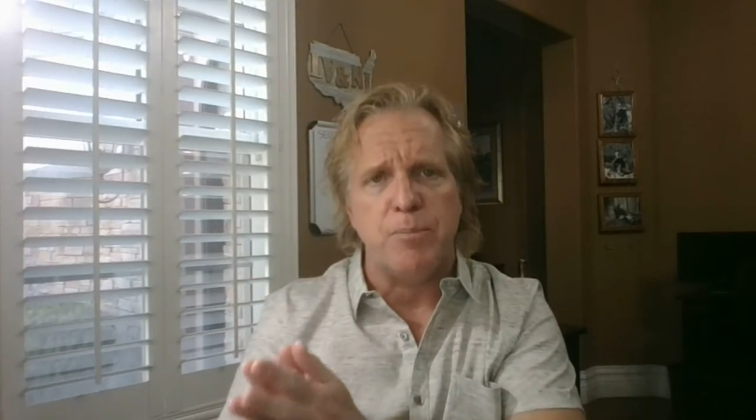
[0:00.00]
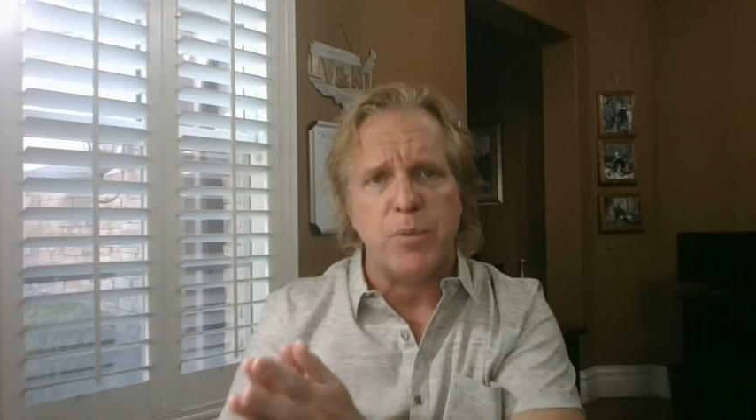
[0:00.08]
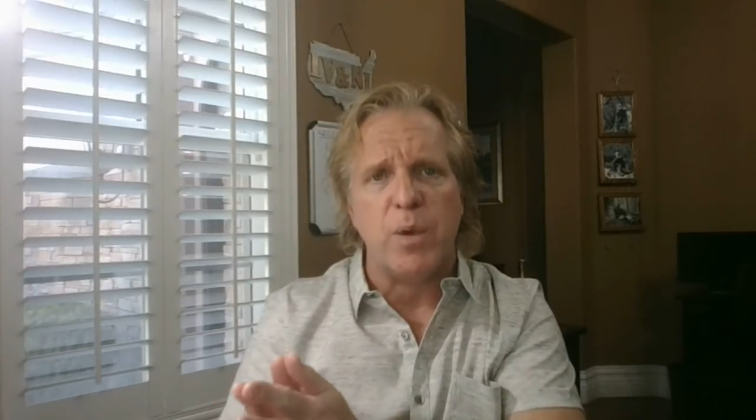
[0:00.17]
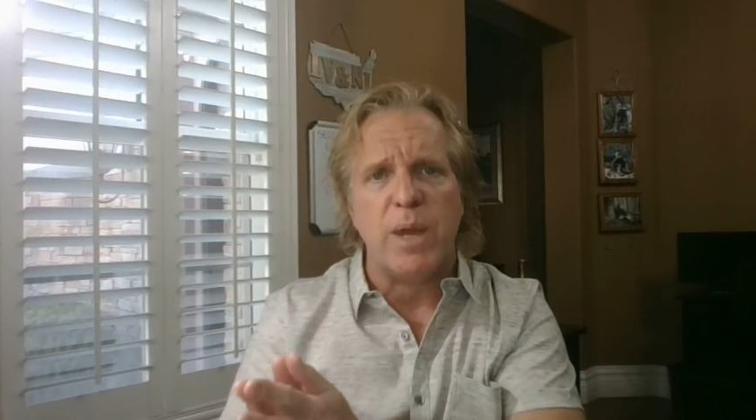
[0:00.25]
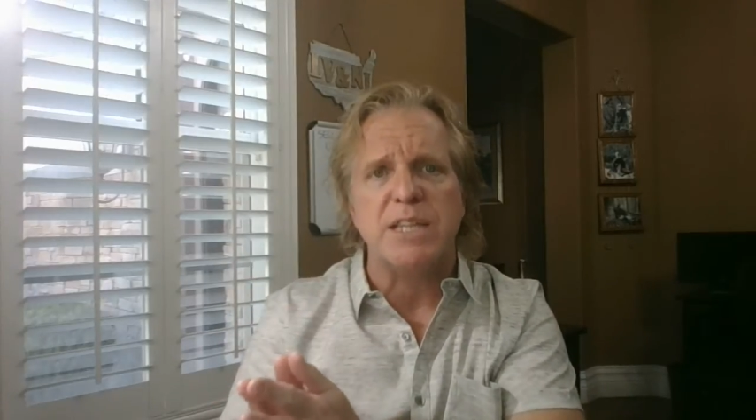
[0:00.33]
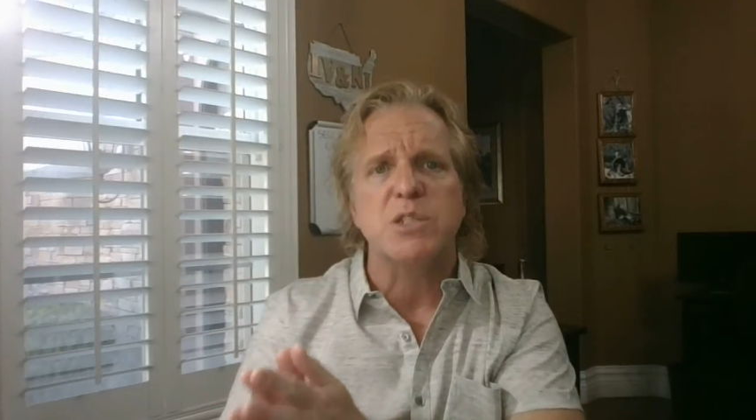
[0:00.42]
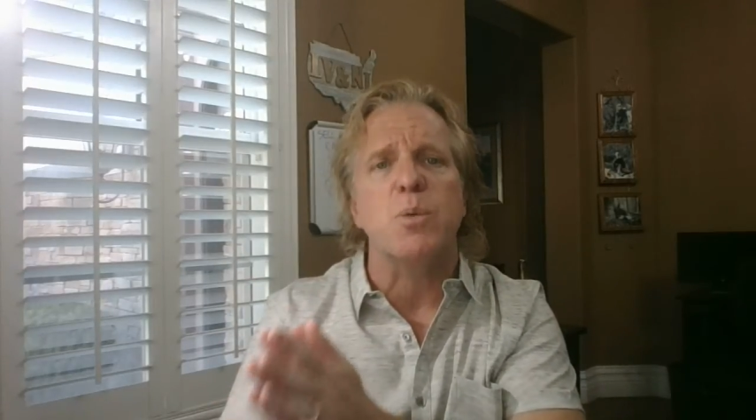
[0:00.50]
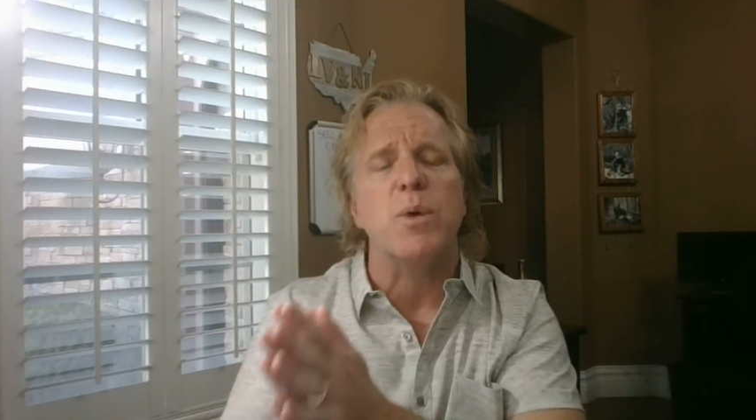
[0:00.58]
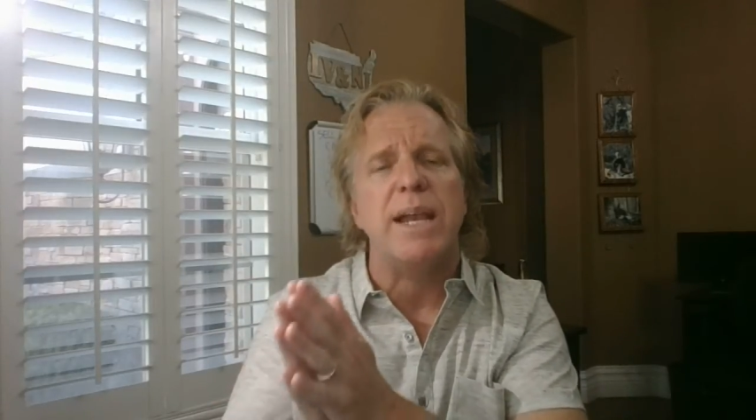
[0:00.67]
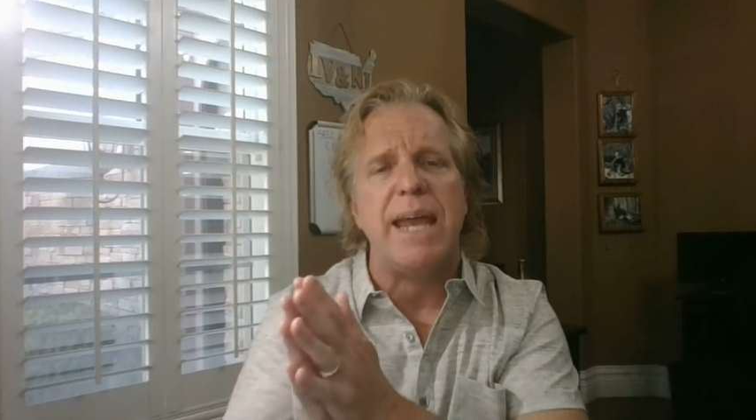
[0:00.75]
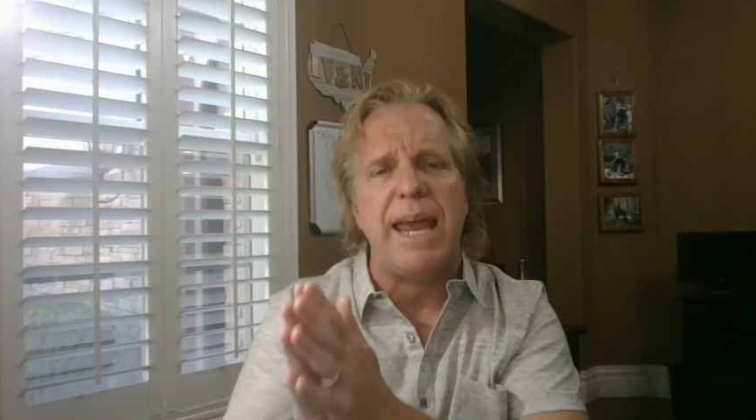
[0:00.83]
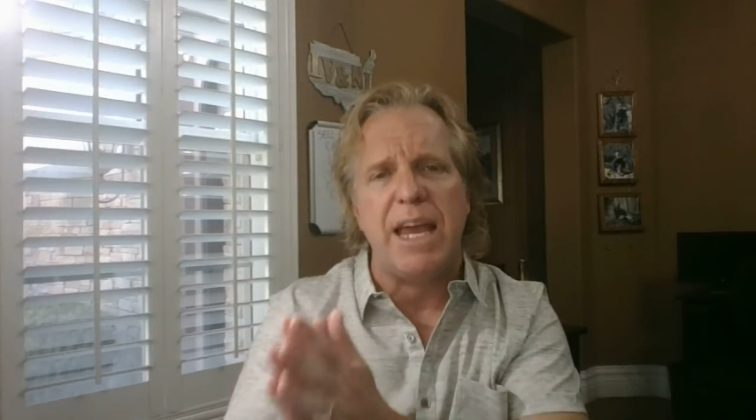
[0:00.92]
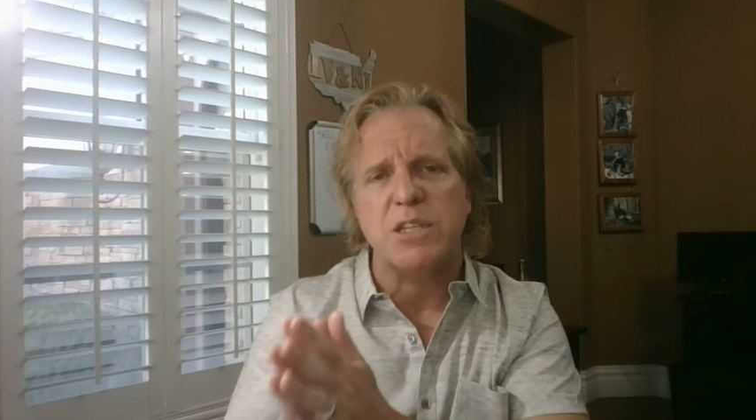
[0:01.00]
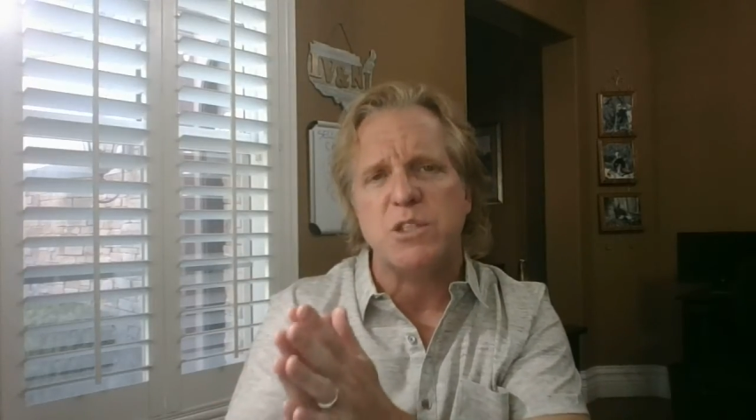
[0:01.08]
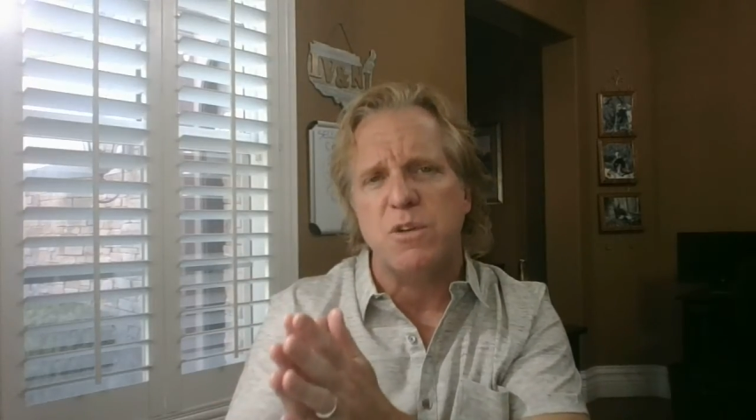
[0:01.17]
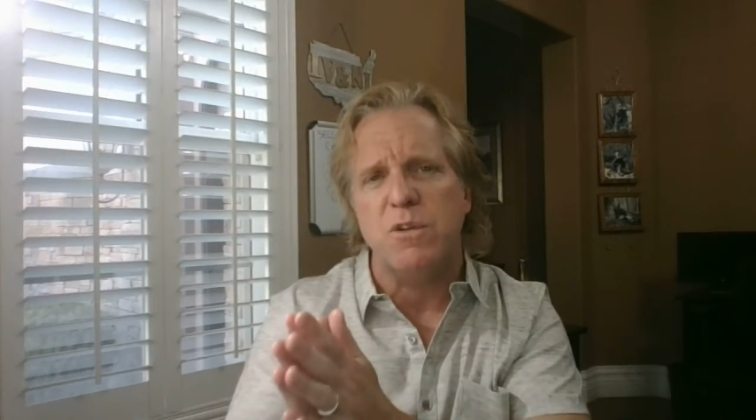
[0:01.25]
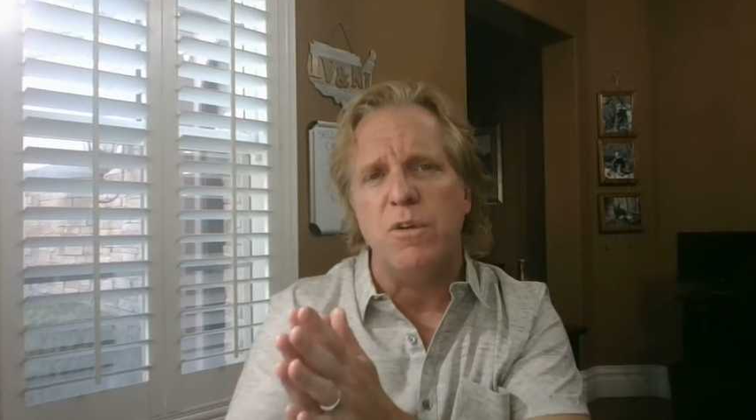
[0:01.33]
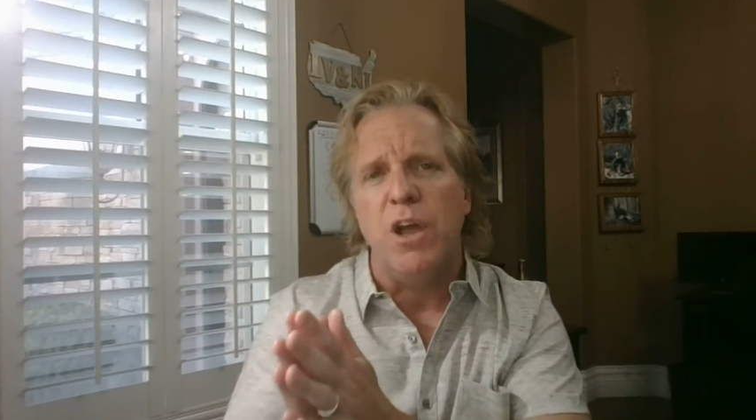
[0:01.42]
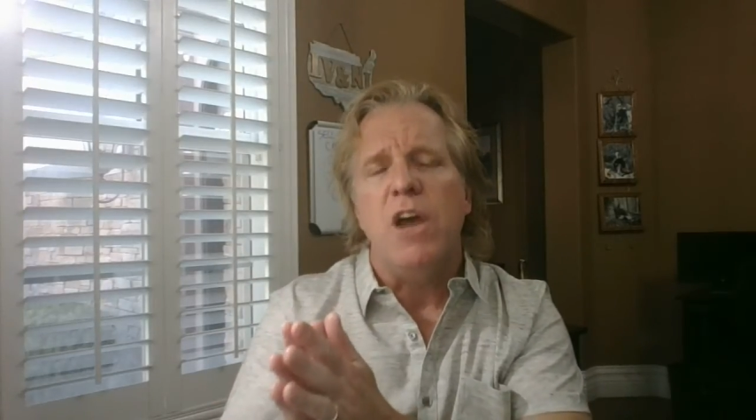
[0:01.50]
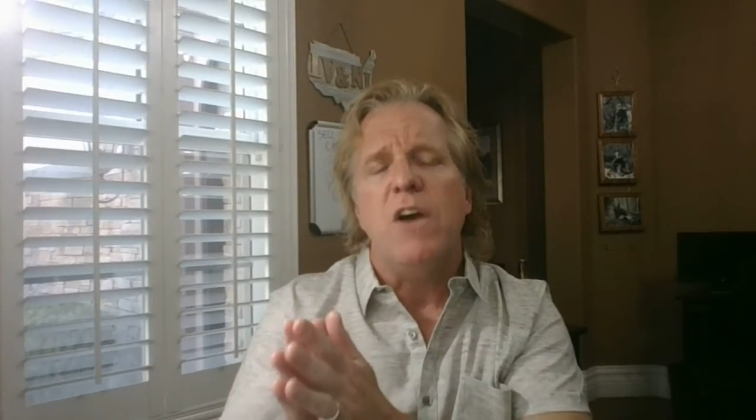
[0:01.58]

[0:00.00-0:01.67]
Okay, so we're going to ask you